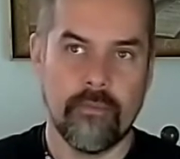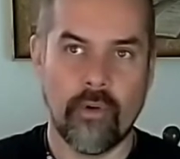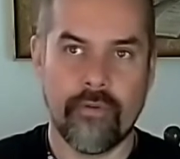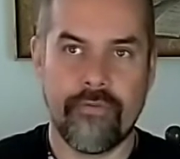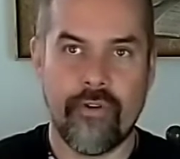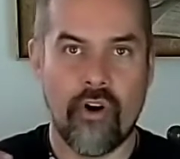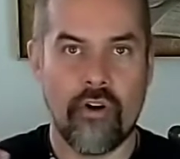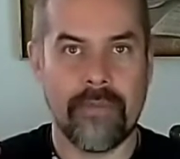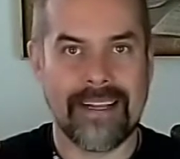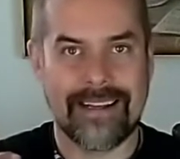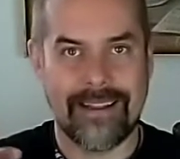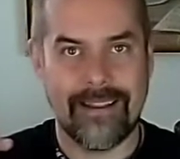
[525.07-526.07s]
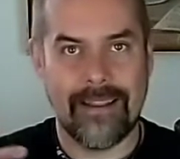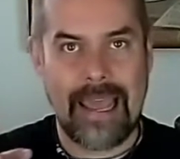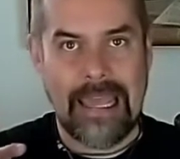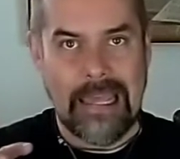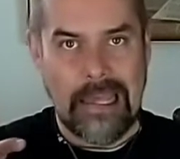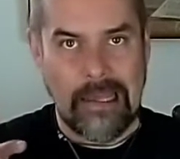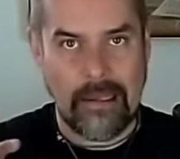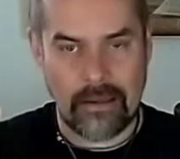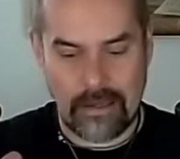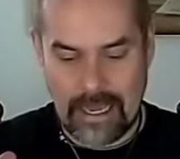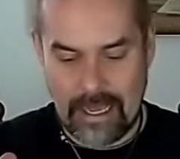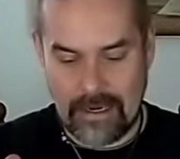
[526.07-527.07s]
more firm and clayey,
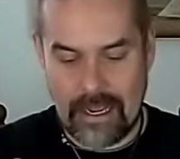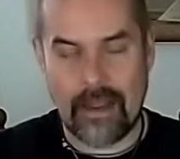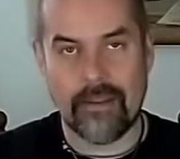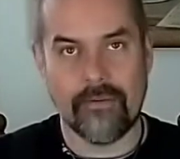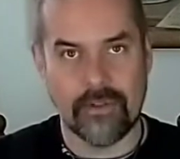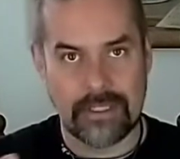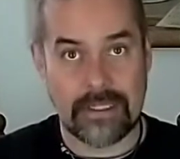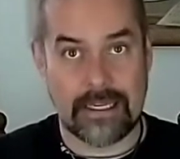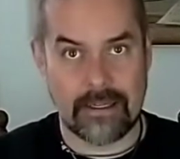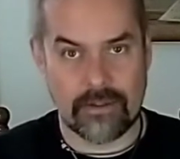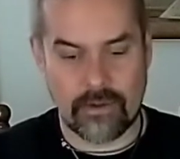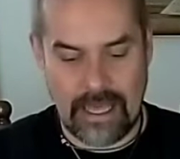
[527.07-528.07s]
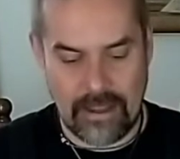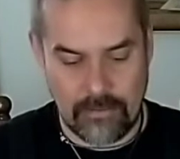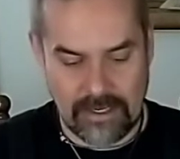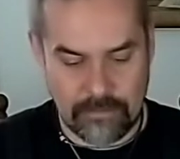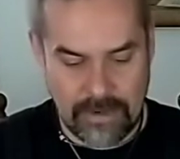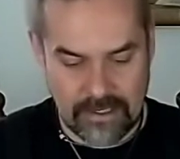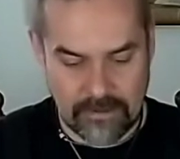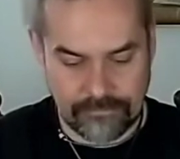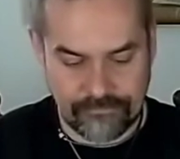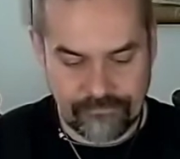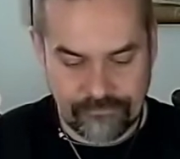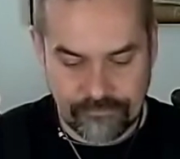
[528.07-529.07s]
and it will stick together much better.
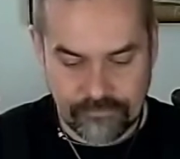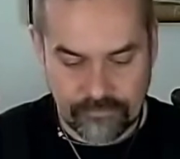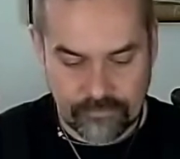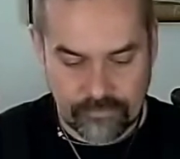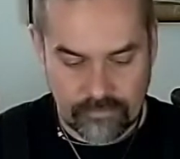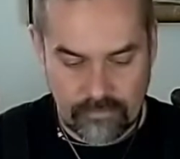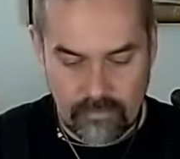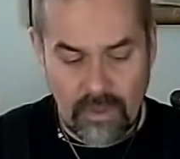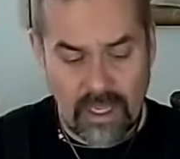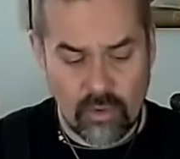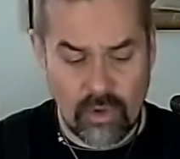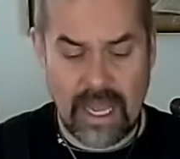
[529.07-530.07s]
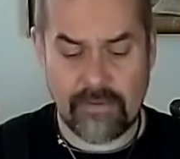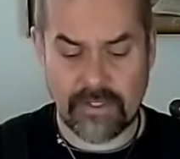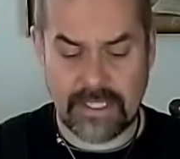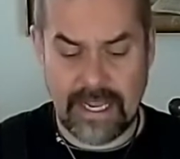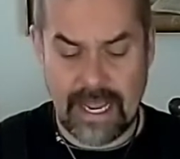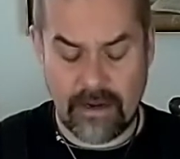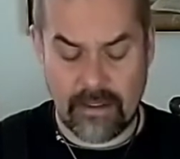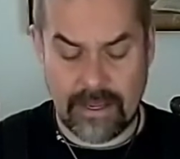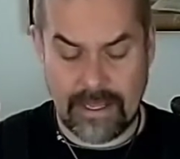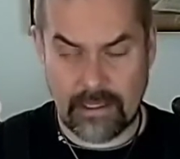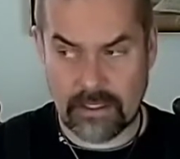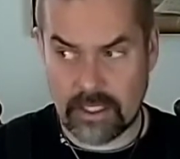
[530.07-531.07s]
Do I have to say
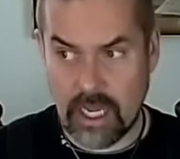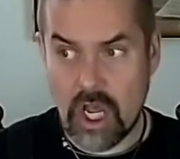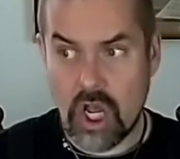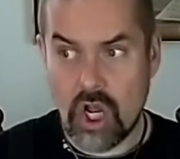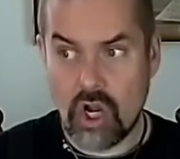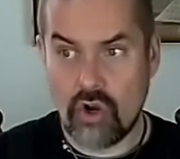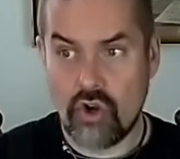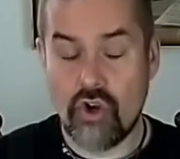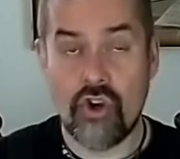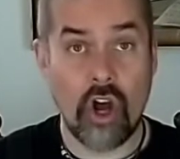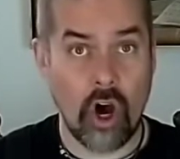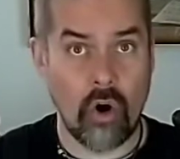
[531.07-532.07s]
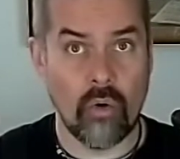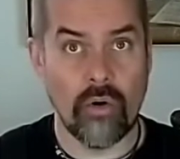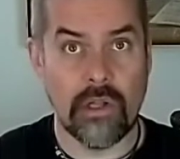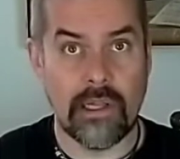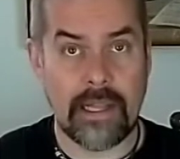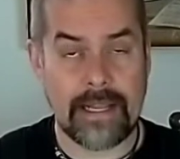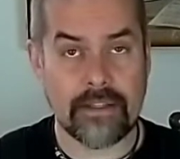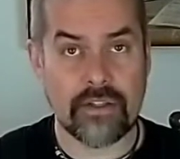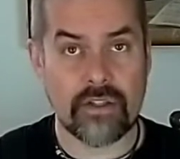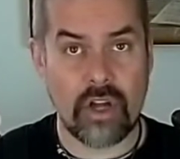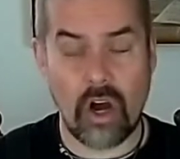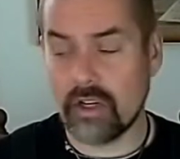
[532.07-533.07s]
anything else? No. Let's
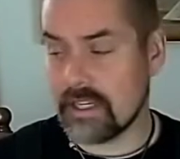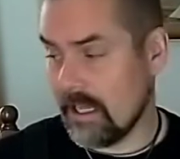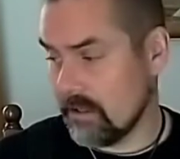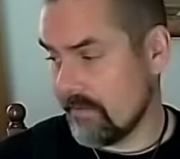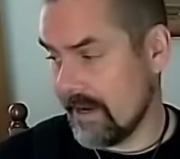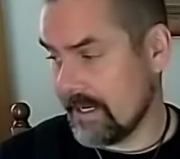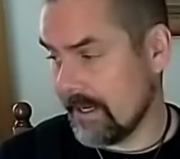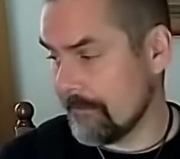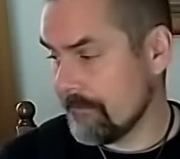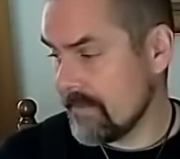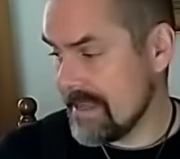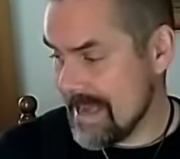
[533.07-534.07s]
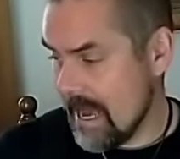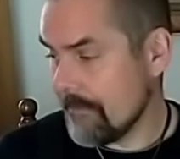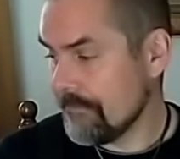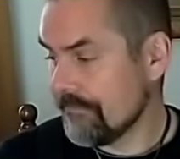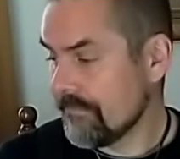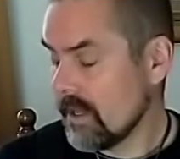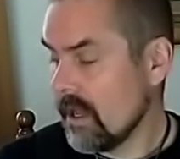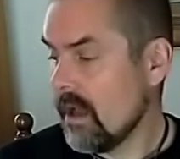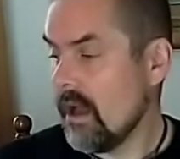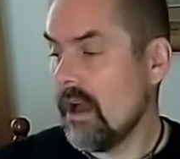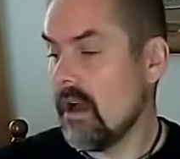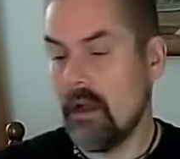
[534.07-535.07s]
start cultivating. Yeah.
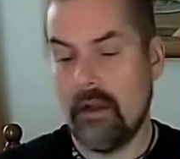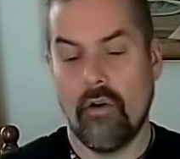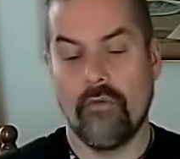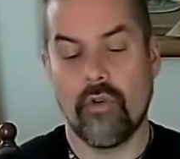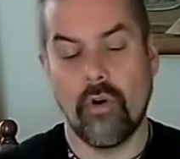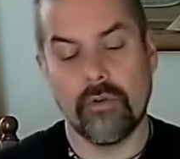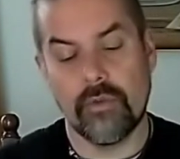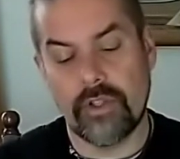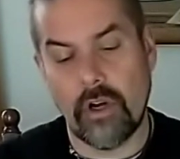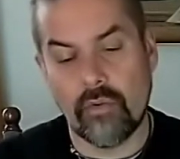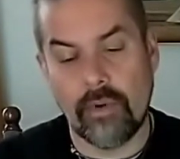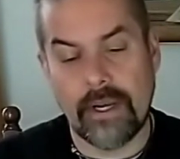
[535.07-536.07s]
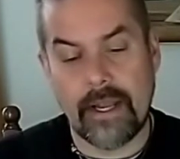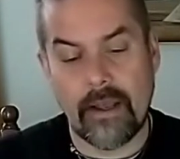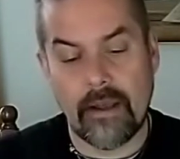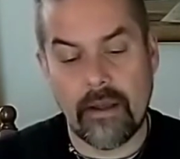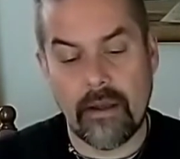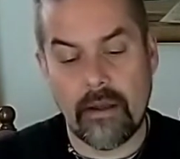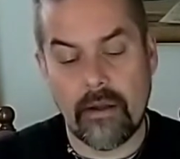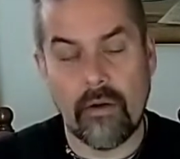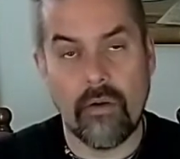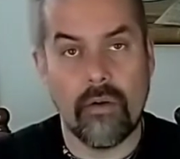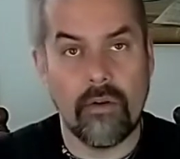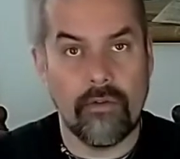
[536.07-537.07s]
Of course, we start with the
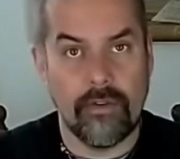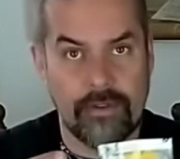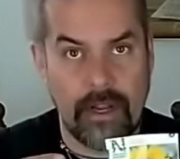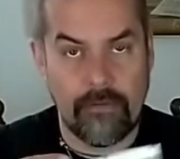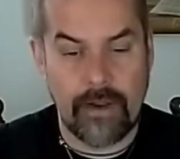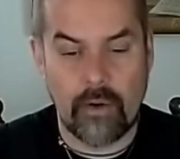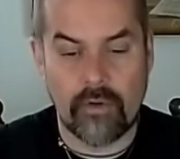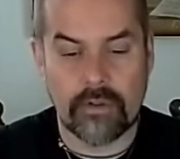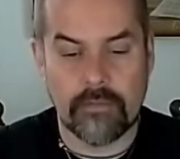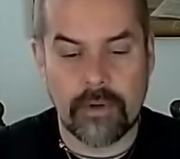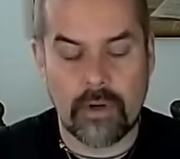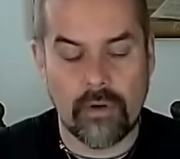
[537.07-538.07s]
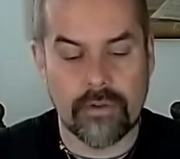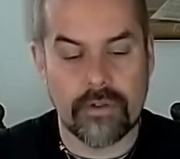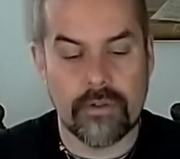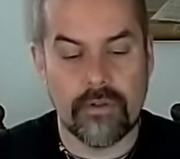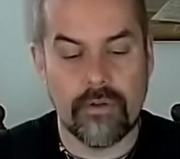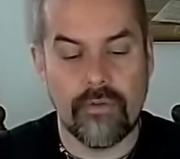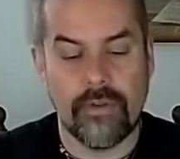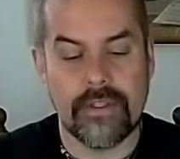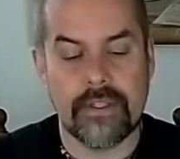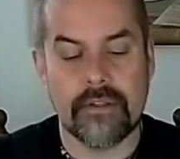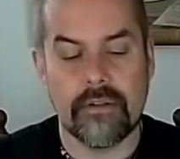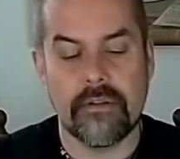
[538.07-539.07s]
sunflowers because
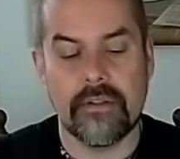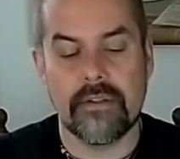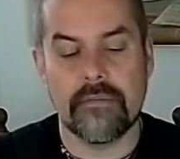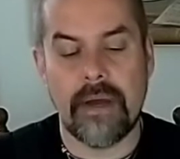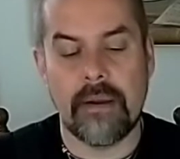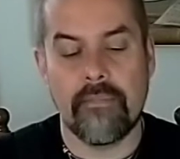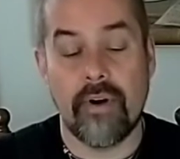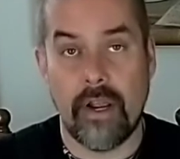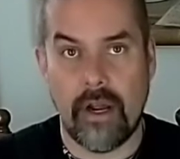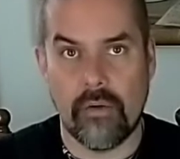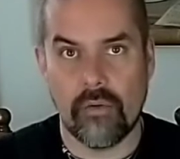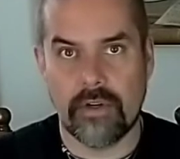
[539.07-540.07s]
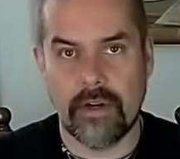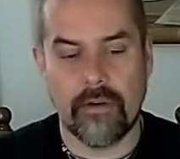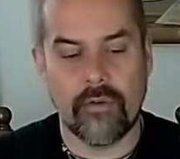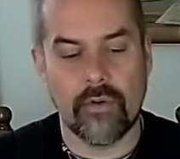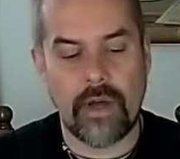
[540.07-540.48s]
this is my priority